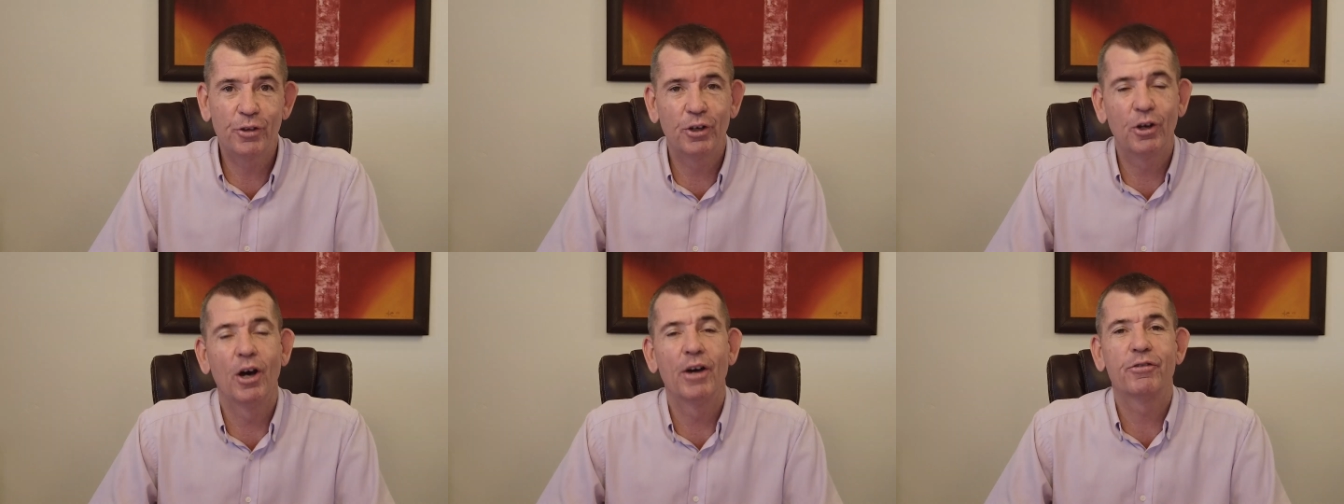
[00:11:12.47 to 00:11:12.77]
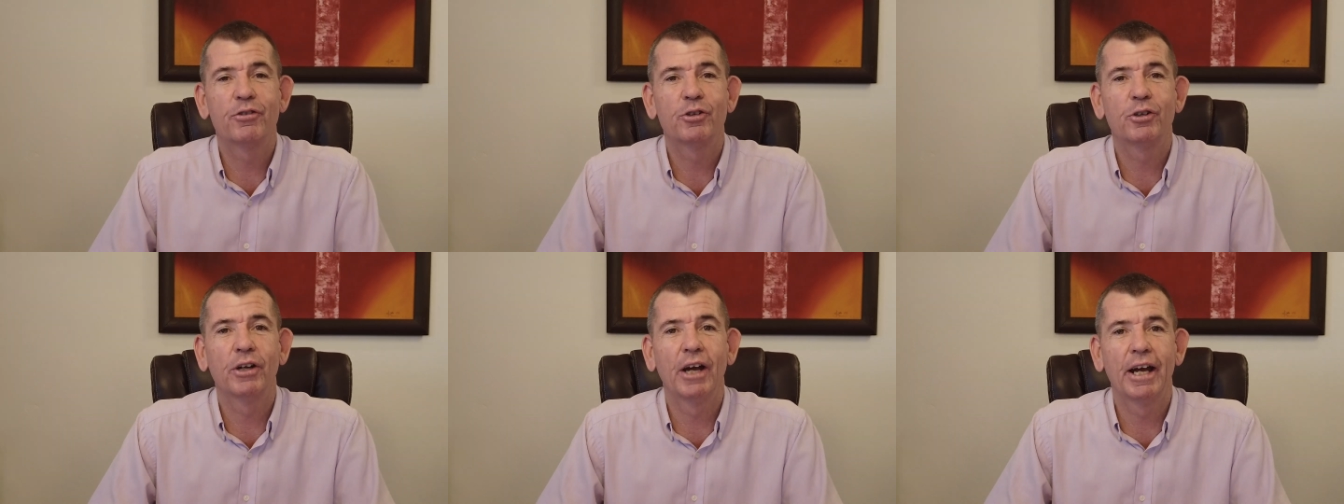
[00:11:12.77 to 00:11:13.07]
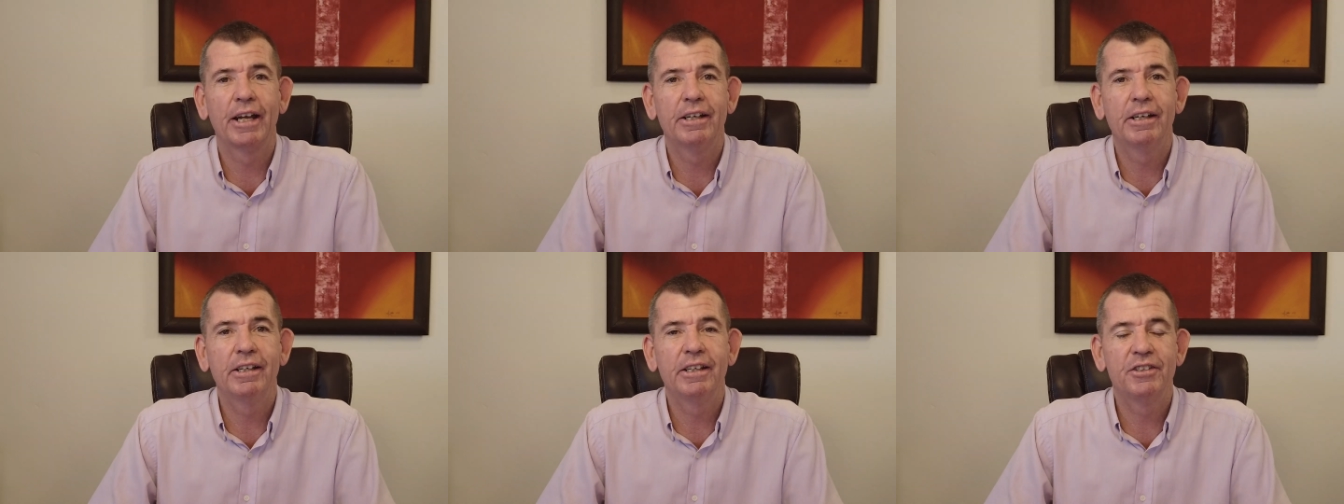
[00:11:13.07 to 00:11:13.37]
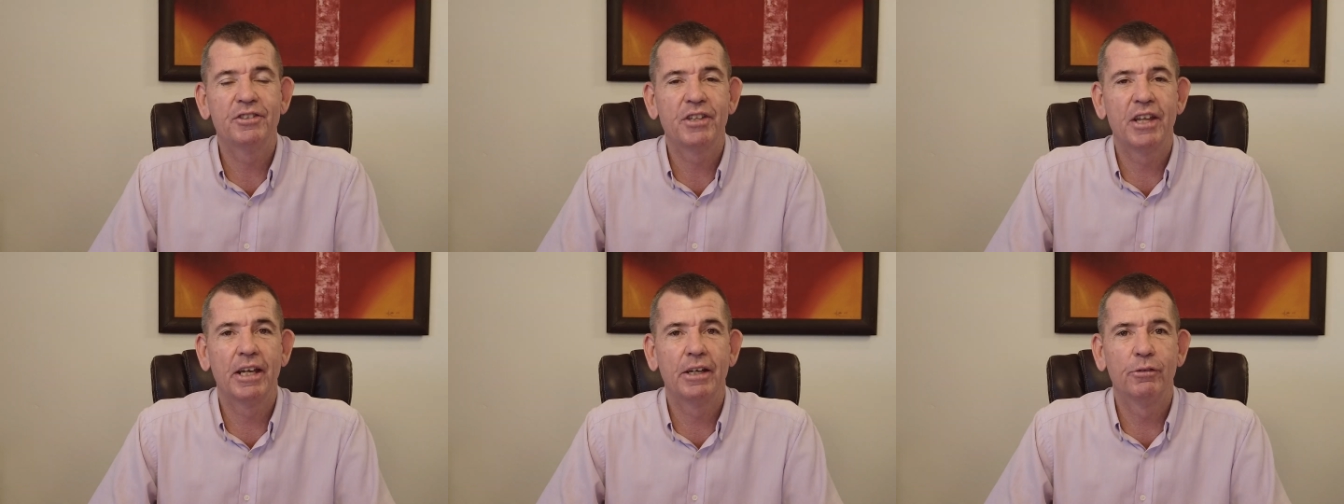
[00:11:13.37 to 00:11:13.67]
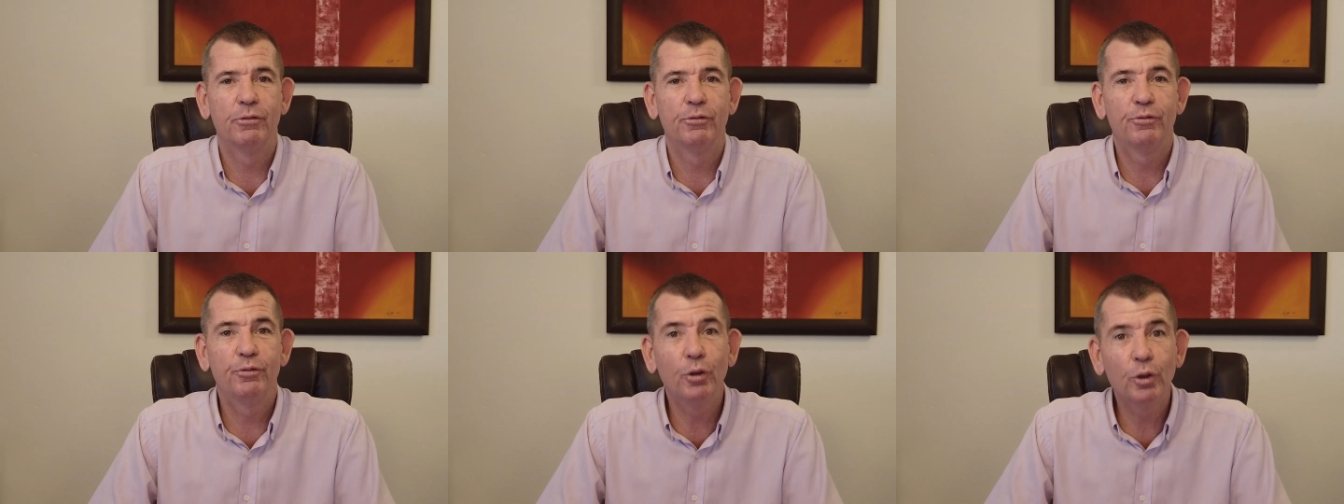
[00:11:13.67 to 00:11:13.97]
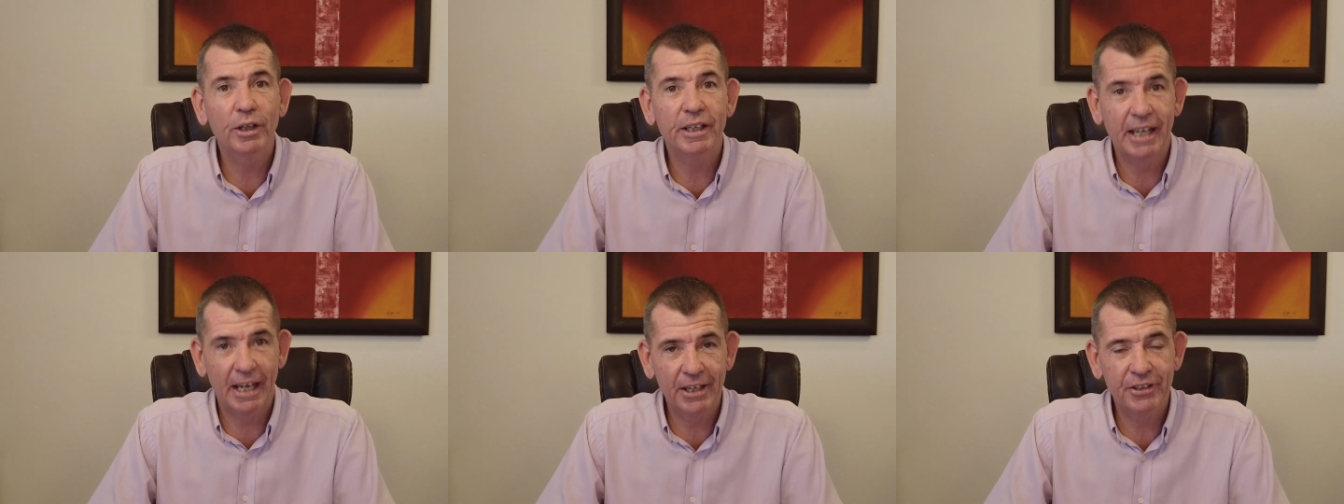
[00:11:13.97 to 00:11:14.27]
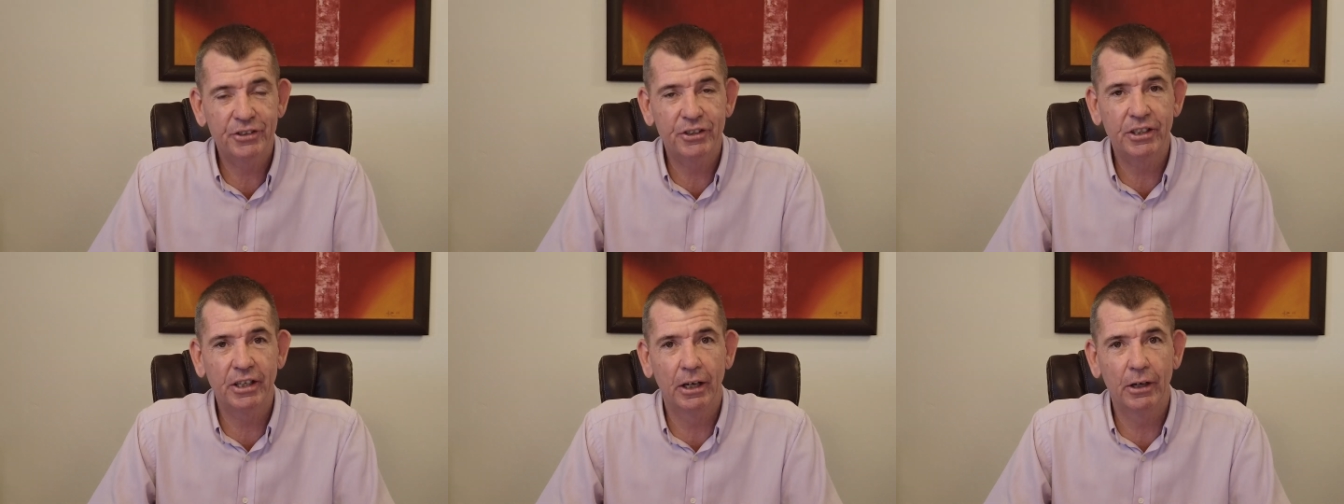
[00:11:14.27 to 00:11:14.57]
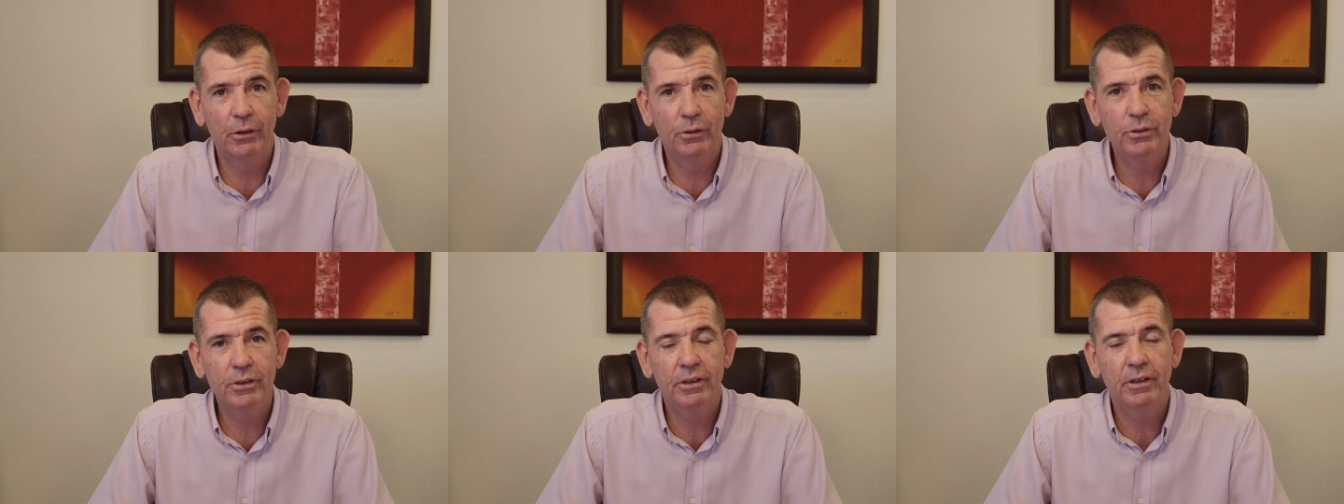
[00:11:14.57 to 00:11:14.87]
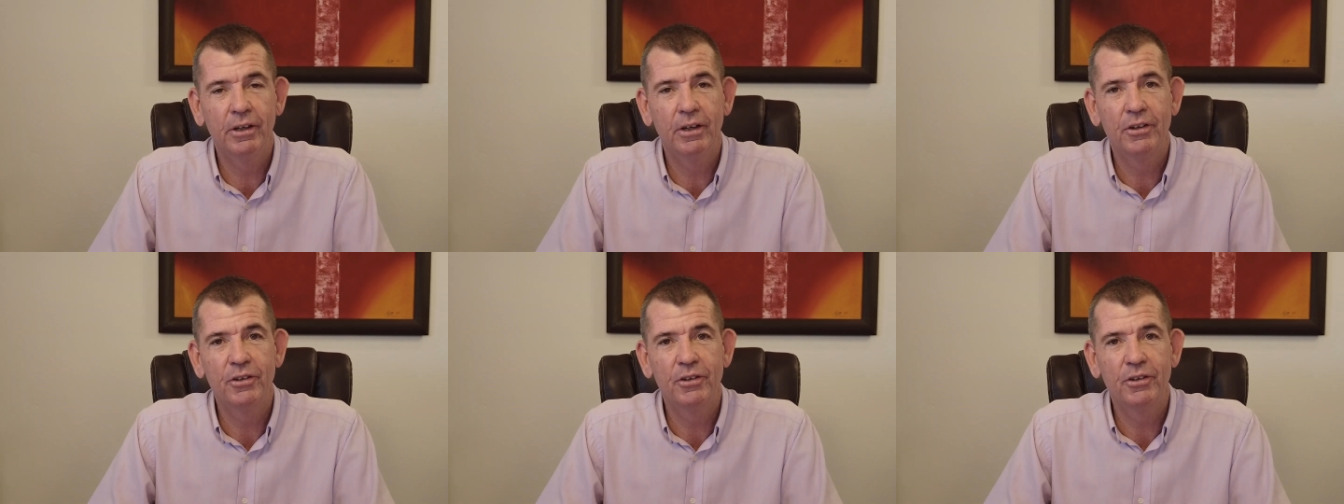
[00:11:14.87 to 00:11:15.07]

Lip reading: that I've created is then fully SEO'd,